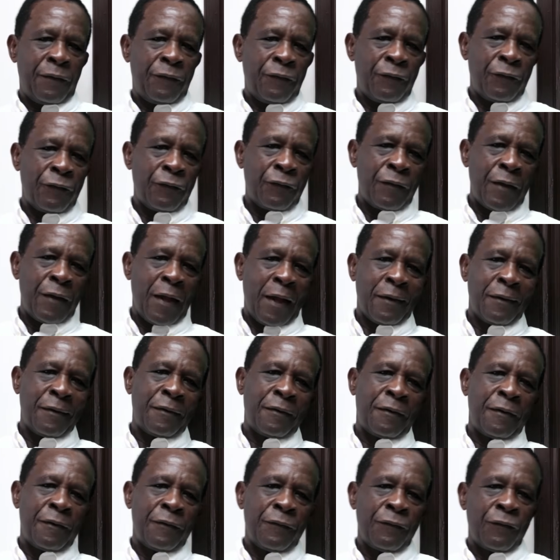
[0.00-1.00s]
that
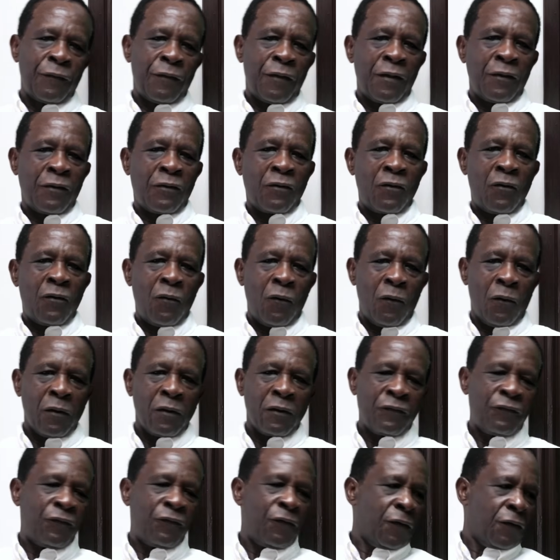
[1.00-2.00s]
this
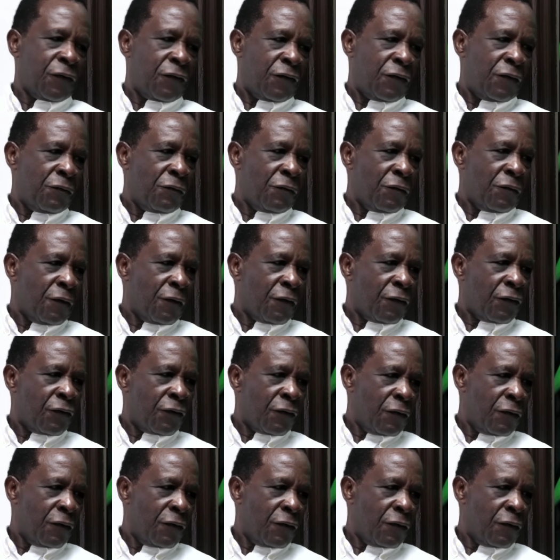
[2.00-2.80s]
calls for serious